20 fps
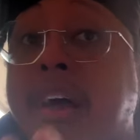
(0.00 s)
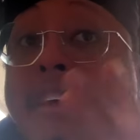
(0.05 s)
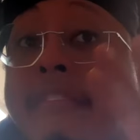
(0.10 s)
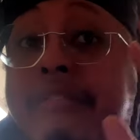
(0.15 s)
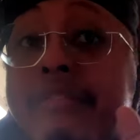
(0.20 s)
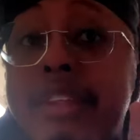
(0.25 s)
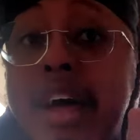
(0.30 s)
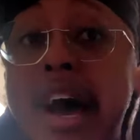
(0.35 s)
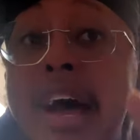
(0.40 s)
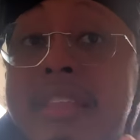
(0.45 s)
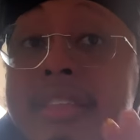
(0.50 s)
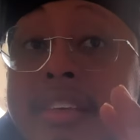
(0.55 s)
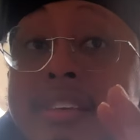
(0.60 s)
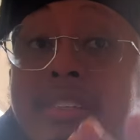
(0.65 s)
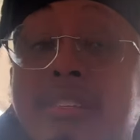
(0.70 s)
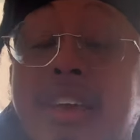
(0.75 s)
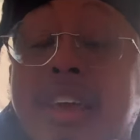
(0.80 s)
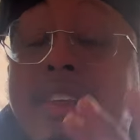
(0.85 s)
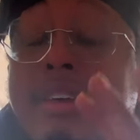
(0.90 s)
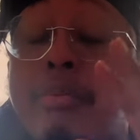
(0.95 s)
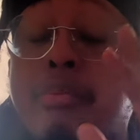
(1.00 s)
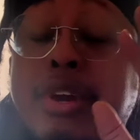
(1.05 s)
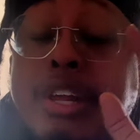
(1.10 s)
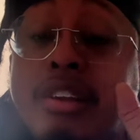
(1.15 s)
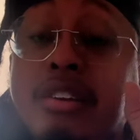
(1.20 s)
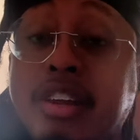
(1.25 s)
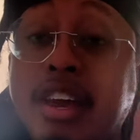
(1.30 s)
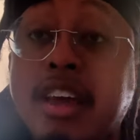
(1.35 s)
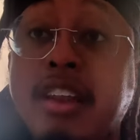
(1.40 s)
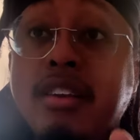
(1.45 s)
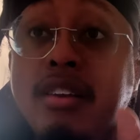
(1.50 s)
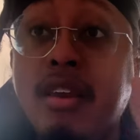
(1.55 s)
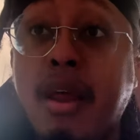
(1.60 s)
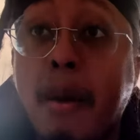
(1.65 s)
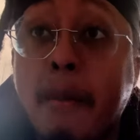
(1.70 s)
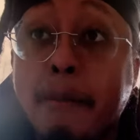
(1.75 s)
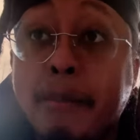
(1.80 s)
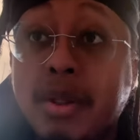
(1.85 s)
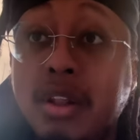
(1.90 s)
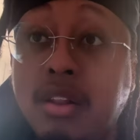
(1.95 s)
Not to say that we
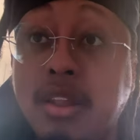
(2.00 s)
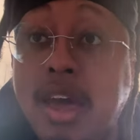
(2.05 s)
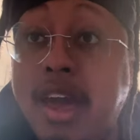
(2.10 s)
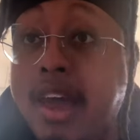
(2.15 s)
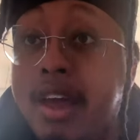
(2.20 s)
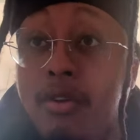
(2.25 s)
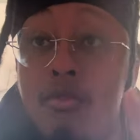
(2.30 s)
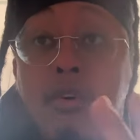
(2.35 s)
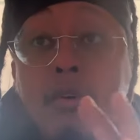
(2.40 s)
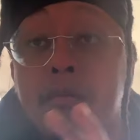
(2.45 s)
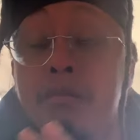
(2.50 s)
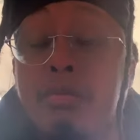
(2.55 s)
didn't plan on